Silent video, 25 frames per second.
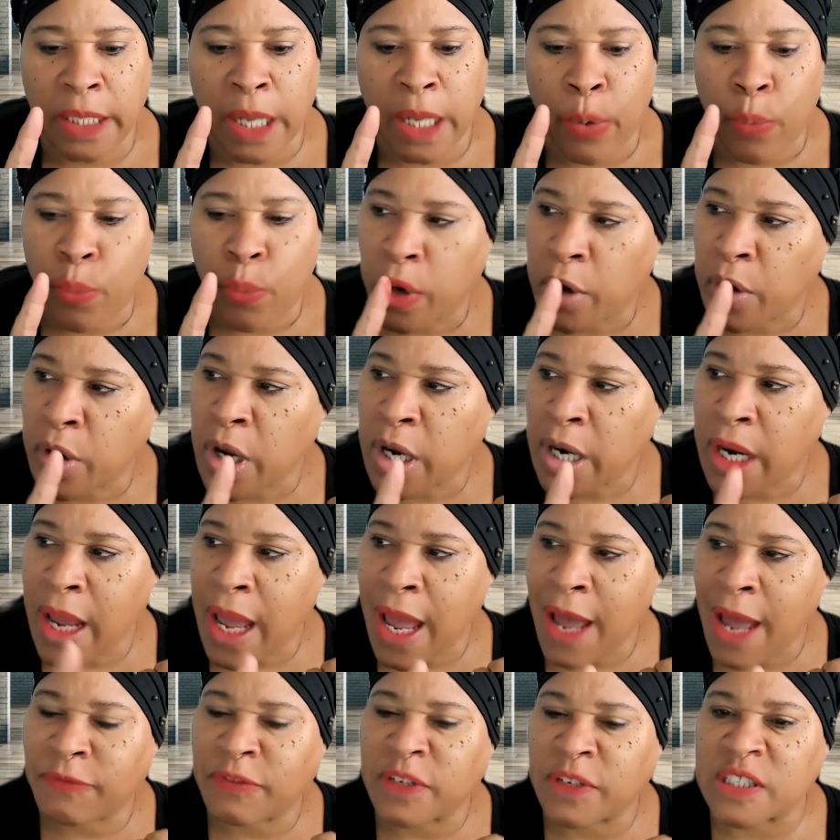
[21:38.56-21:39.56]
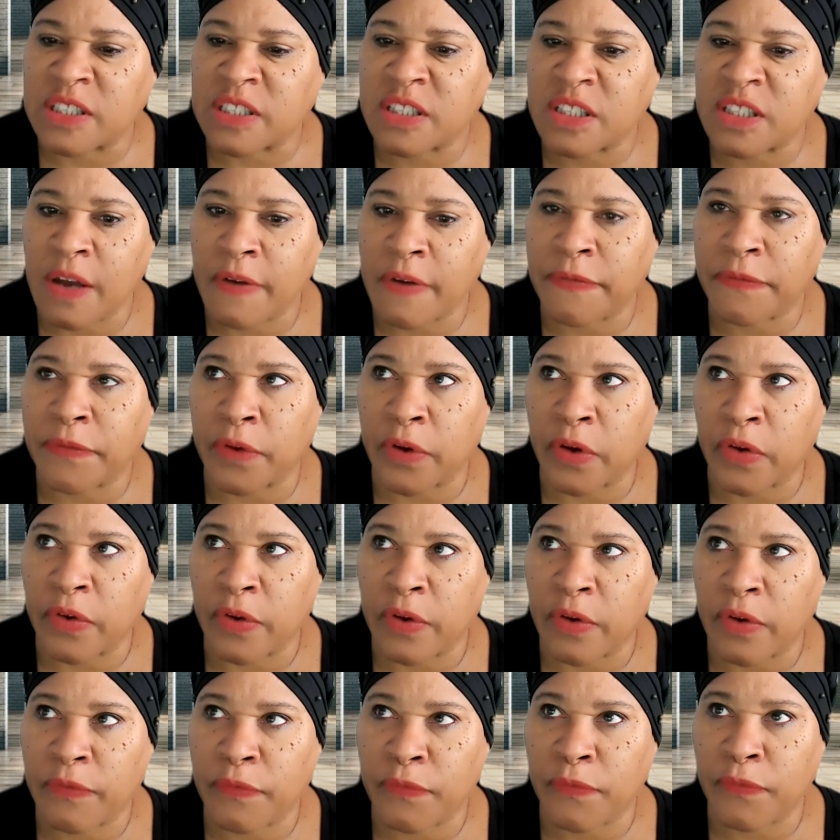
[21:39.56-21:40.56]
that we're going to have to
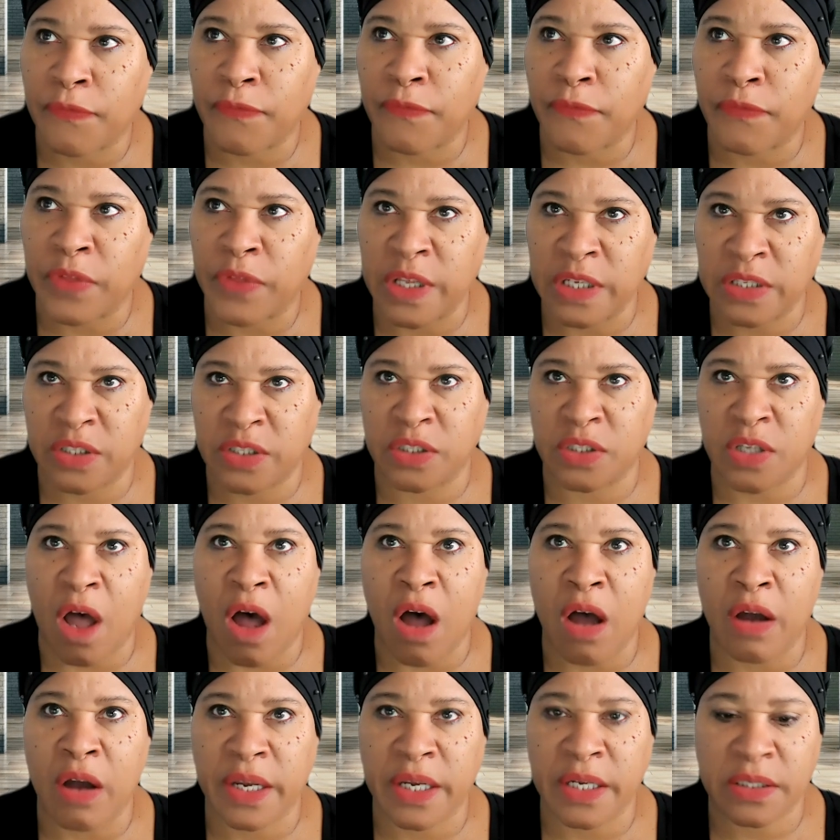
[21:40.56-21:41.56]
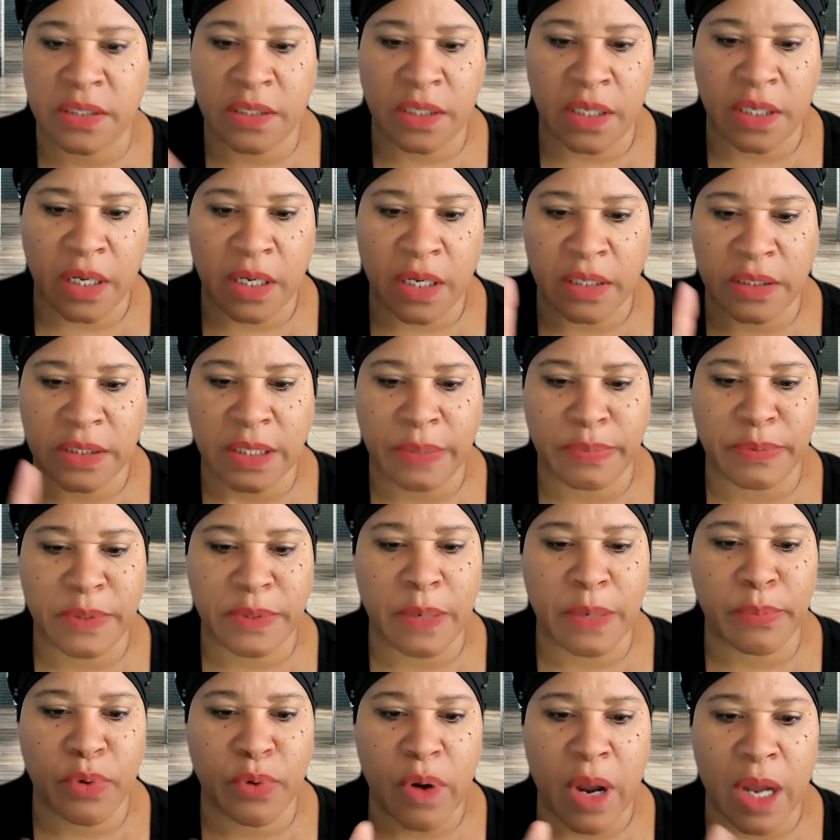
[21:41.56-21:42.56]
suffer. This is August,
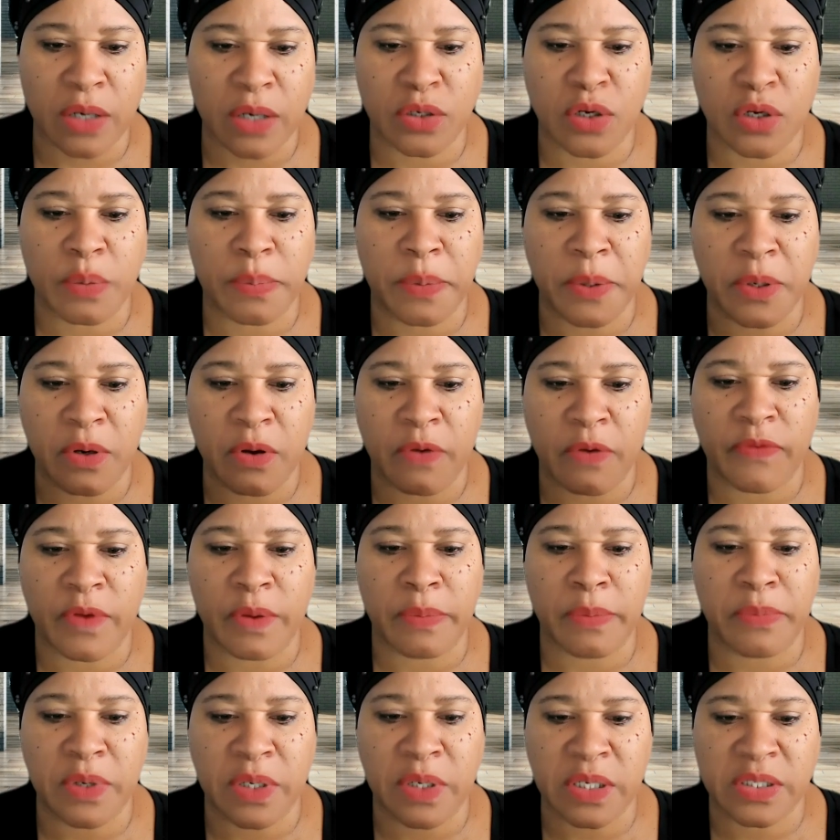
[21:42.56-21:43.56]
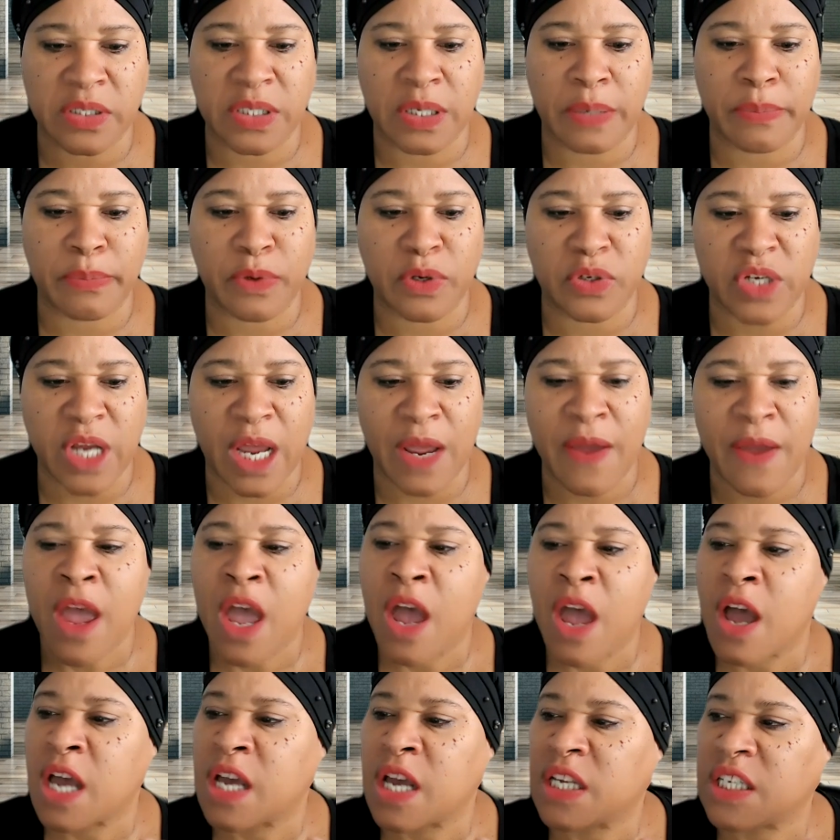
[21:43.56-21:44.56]
September, October, November, December, January,
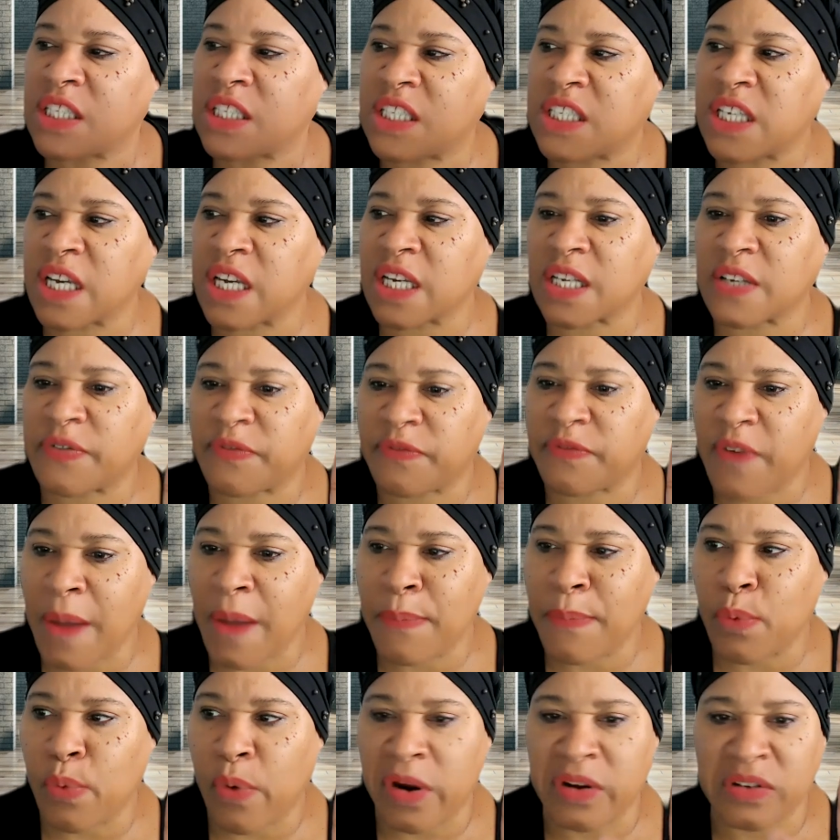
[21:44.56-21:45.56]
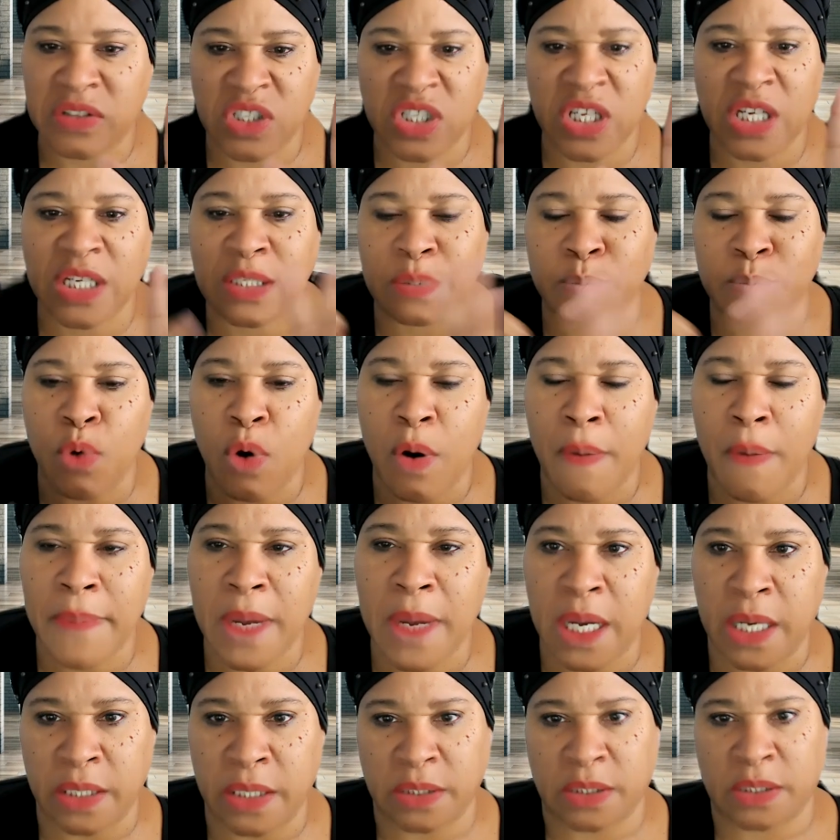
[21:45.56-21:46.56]
6 February, 6 more
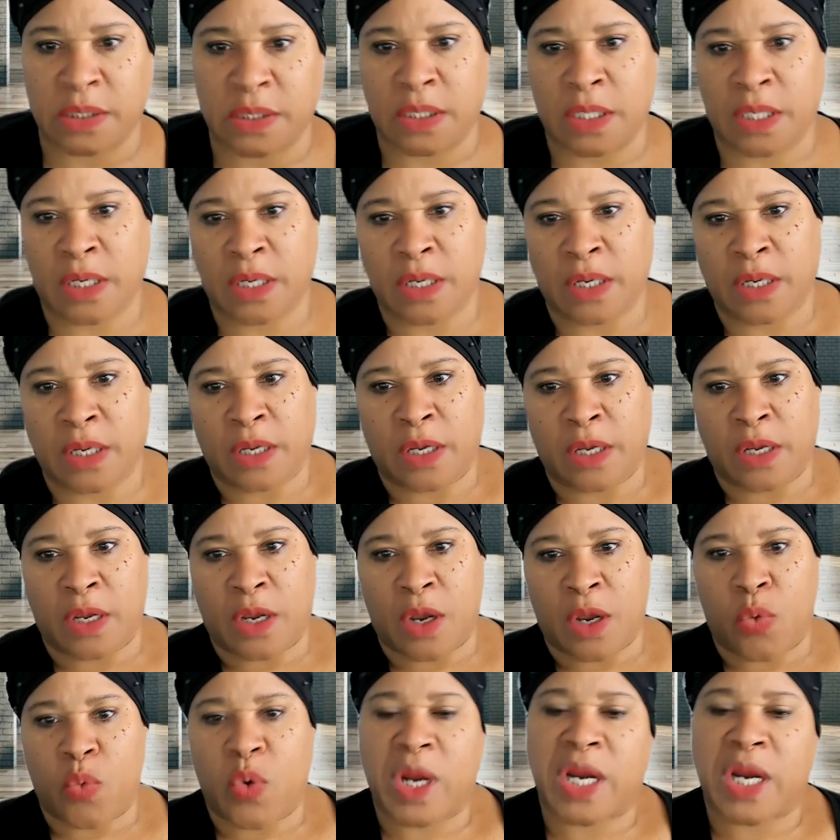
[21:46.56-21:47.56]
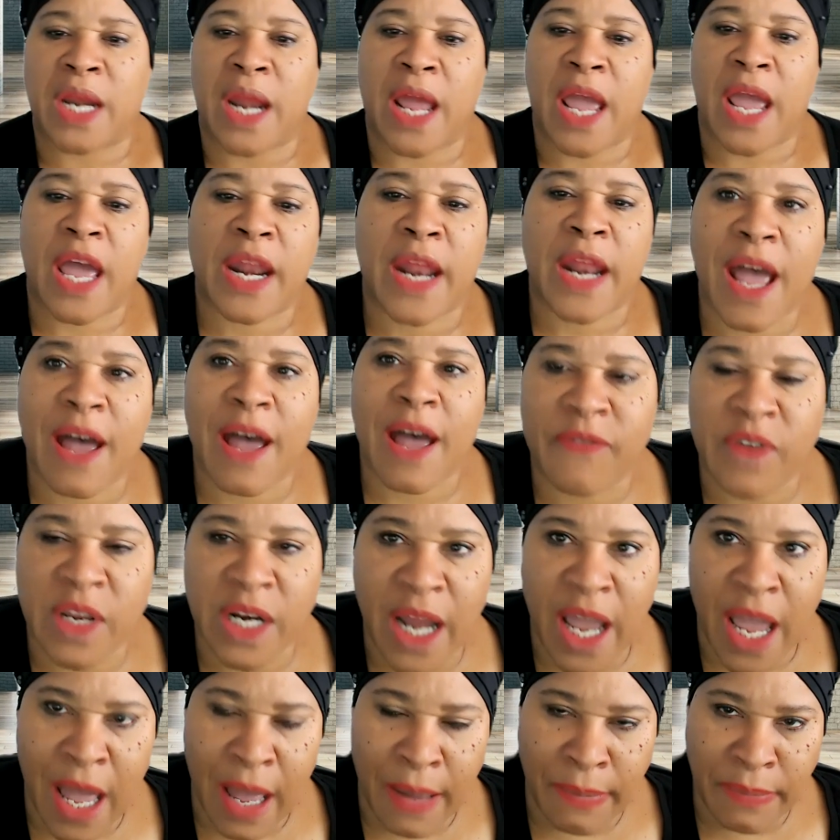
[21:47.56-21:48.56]
months with Ned
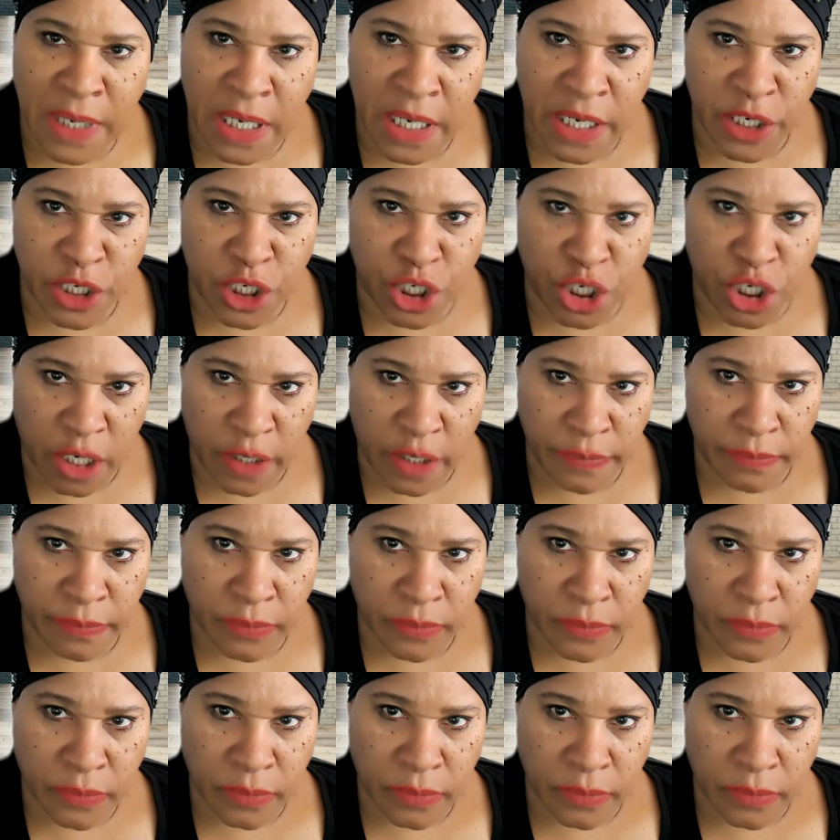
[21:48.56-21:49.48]
having amnesia,